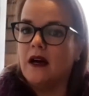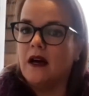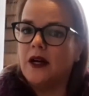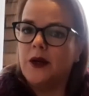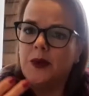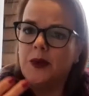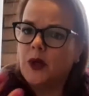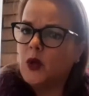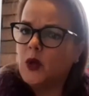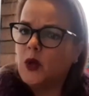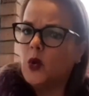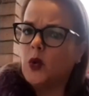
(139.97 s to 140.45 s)
a
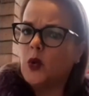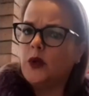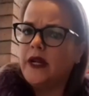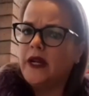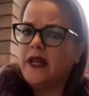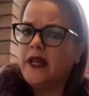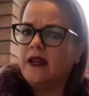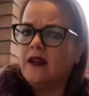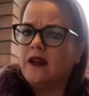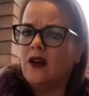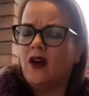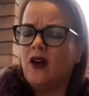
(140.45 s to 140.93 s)

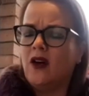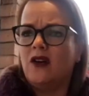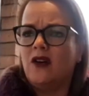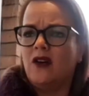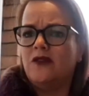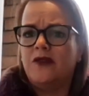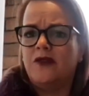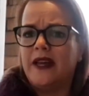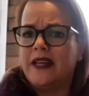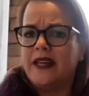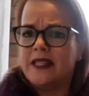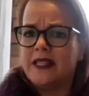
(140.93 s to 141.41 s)
recording of
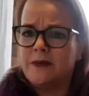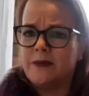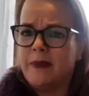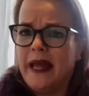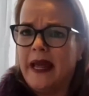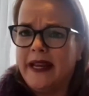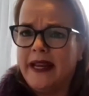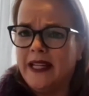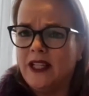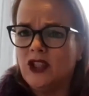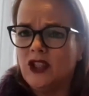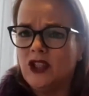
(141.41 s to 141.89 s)

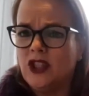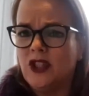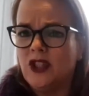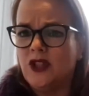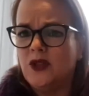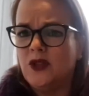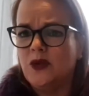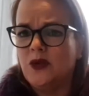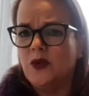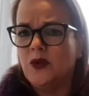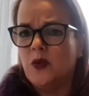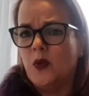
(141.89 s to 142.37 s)
explaining to
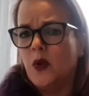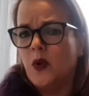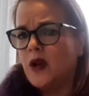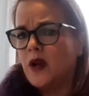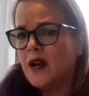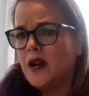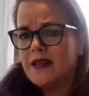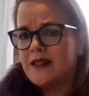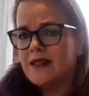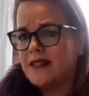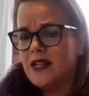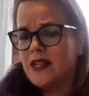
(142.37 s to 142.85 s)
you what
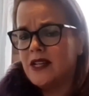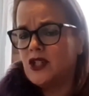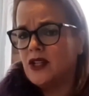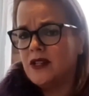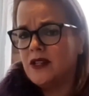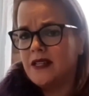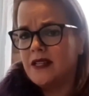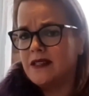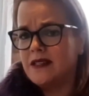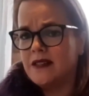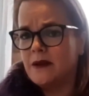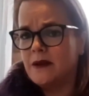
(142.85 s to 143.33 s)
our session
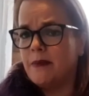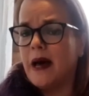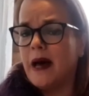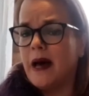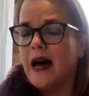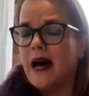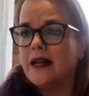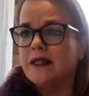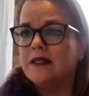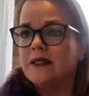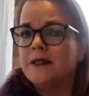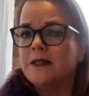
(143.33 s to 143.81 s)
is
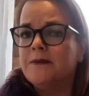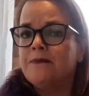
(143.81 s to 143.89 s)
about,